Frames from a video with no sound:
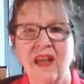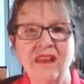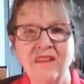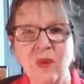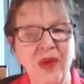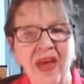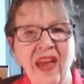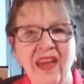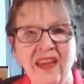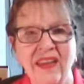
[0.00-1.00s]
It's
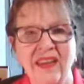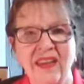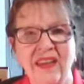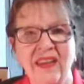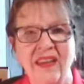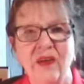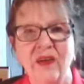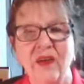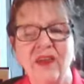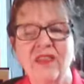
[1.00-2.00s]
okay.
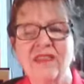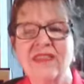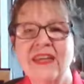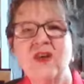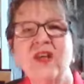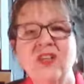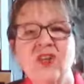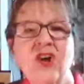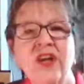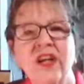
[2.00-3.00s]
Their
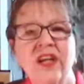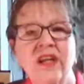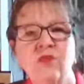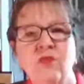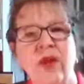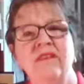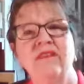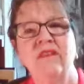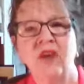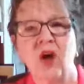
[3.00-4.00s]
eternity
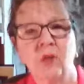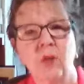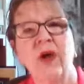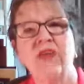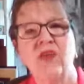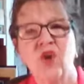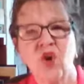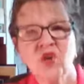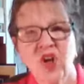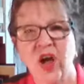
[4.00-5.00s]
rests on whether
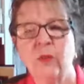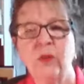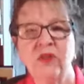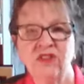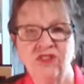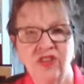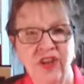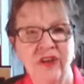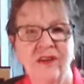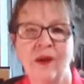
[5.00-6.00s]
or not we
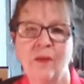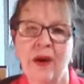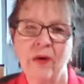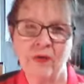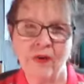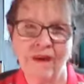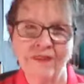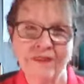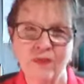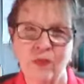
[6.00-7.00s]
share about
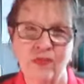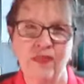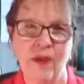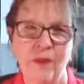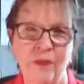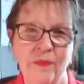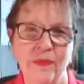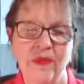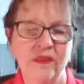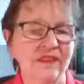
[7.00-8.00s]
Christ with them.
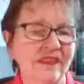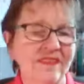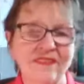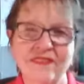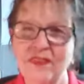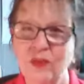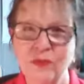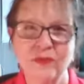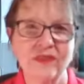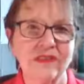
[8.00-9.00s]
Let's
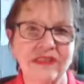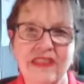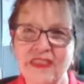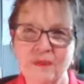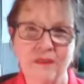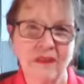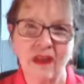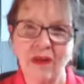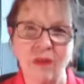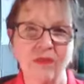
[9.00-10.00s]
don't let them
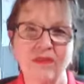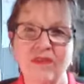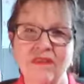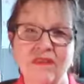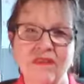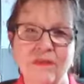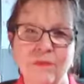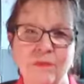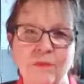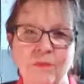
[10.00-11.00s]
down.
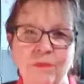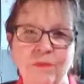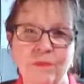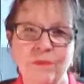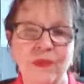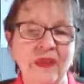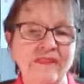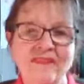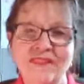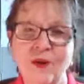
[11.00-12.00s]

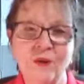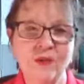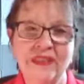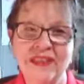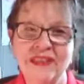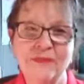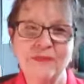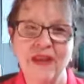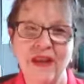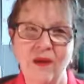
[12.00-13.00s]
Let's don't let
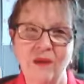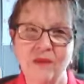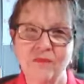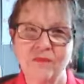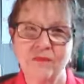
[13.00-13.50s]
them down.